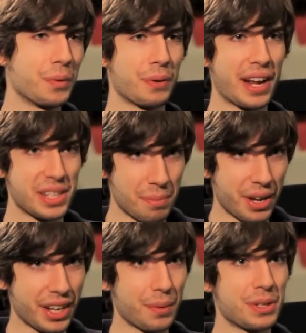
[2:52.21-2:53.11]
We raised
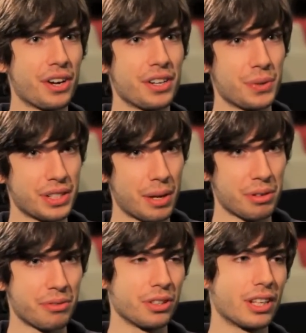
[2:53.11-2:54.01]
money. We started doing
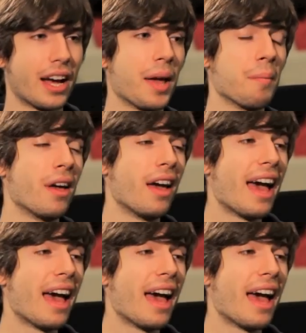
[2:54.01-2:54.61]
Tumblr full time.